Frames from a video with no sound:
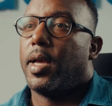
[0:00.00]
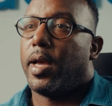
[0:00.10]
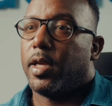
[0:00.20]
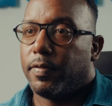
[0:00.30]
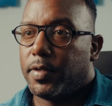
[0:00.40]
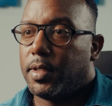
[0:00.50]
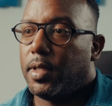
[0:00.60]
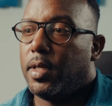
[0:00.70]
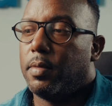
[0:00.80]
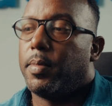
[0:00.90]
I have
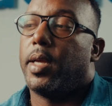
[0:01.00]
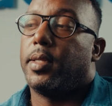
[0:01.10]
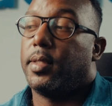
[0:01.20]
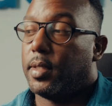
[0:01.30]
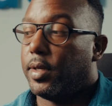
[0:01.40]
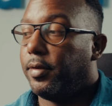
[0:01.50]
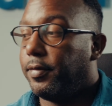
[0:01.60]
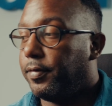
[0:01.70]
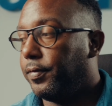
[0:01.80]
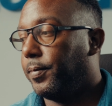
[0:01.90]
seen
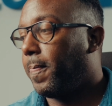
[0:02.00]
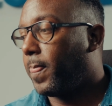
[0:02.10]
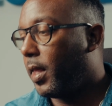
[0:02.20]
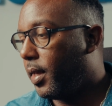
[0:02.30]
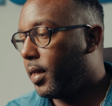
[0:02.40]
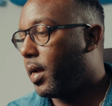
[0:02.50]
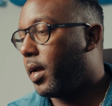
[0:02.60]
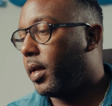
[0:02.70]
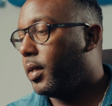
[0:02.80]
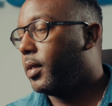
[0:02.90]
myself
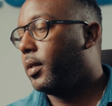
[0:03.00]
AI.